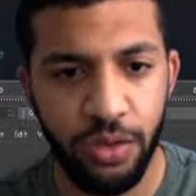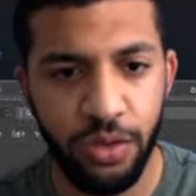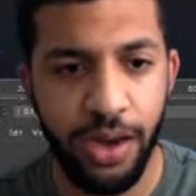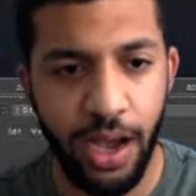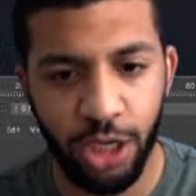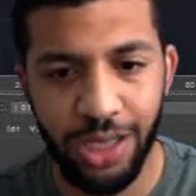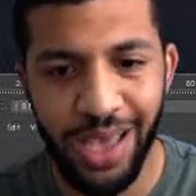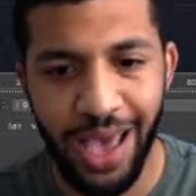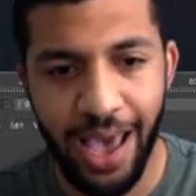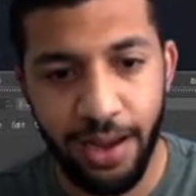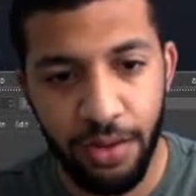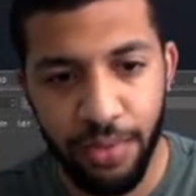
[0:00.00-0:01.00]
You can actually
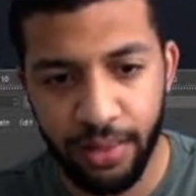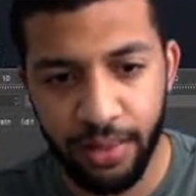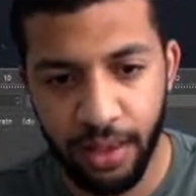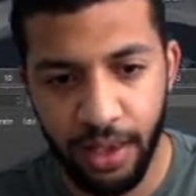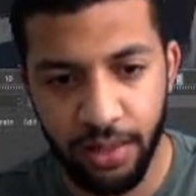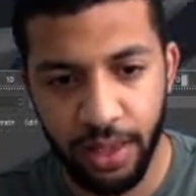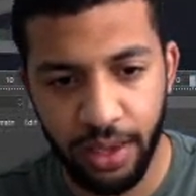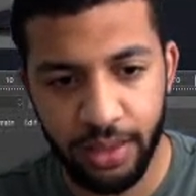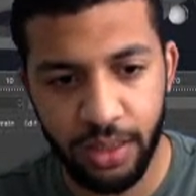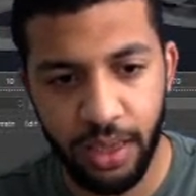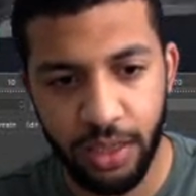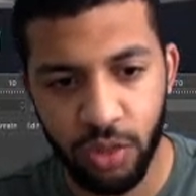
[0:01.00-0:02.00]
animate the
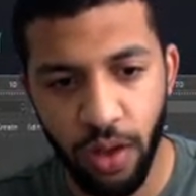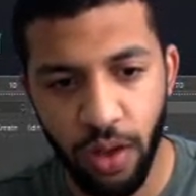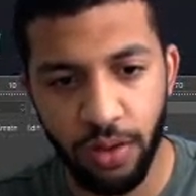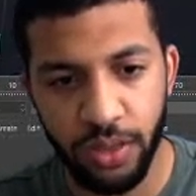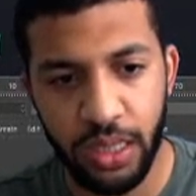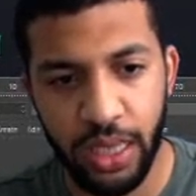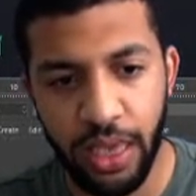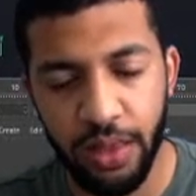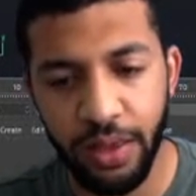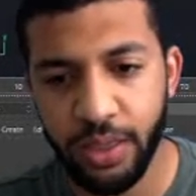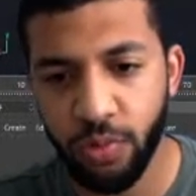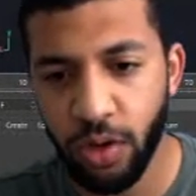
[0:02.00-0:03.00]
helix as well. So the
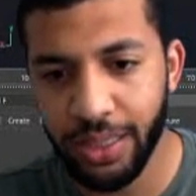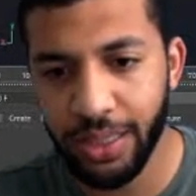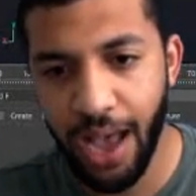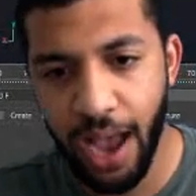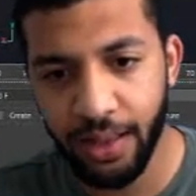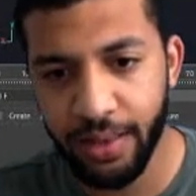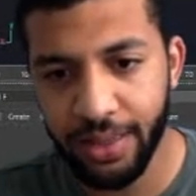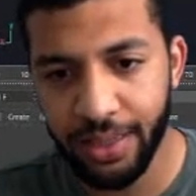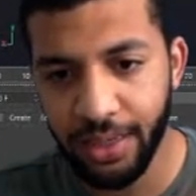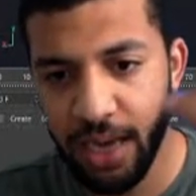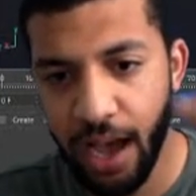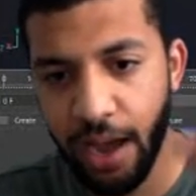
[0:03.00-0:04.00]
helix is what's guiding this
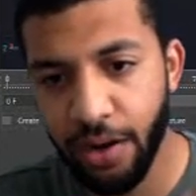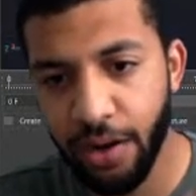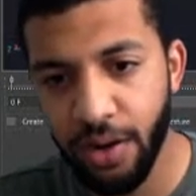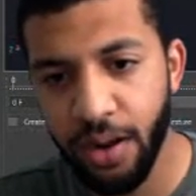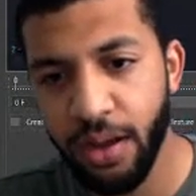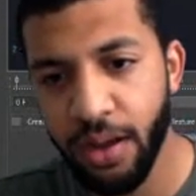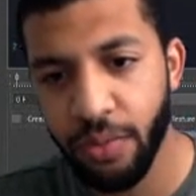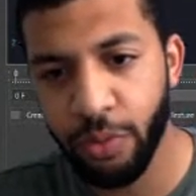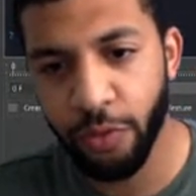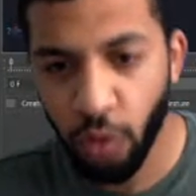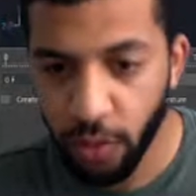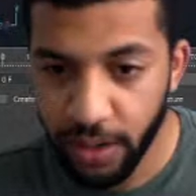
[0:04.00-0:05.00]
entire
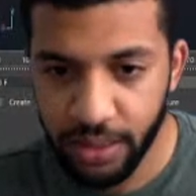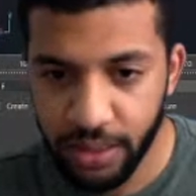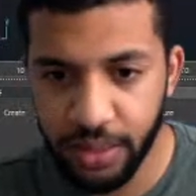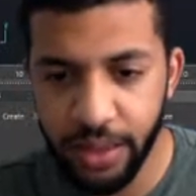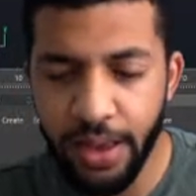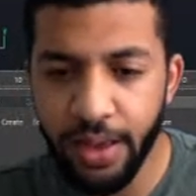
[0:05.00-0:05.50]
performance.